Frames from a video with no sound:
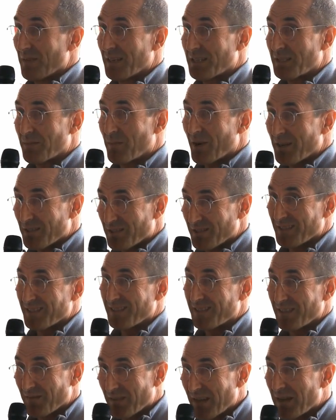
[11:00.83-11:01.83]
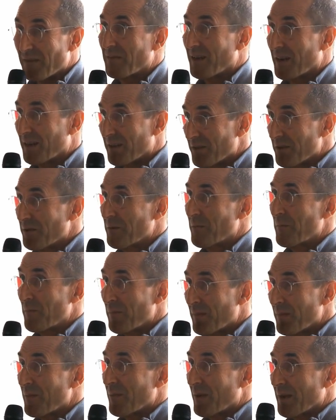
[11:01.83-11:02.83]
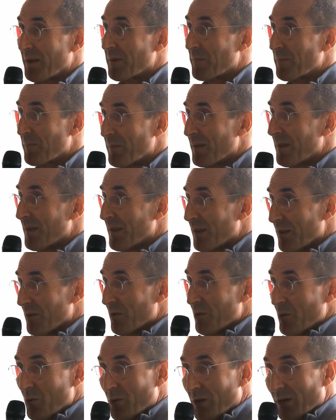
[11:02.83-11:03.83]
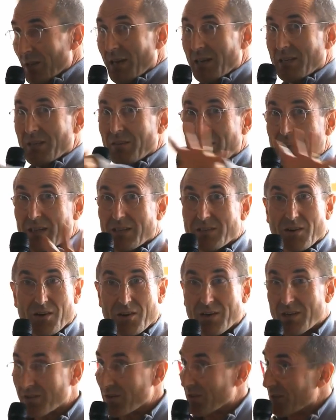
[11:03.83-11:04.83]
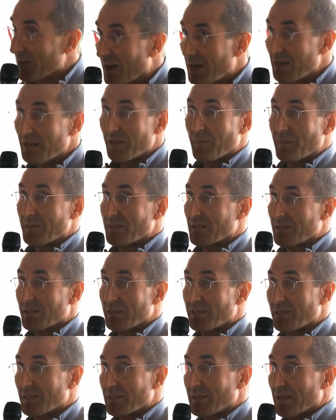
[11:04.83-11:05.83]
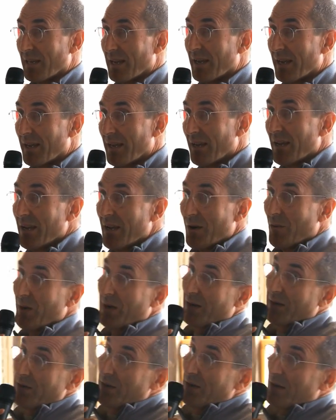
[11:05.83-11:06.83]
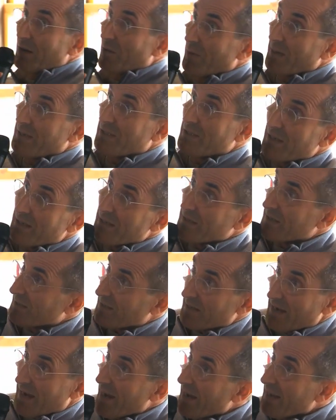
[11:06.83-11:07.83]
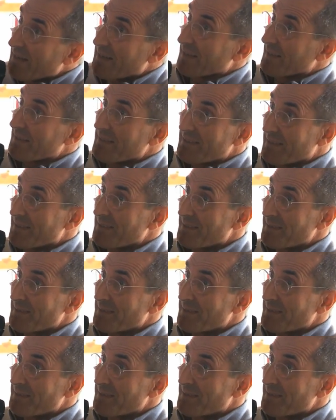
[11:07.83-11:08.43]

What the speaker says: expressions of that value, right? You collectively as artists are not in a position to say, well, look, we just added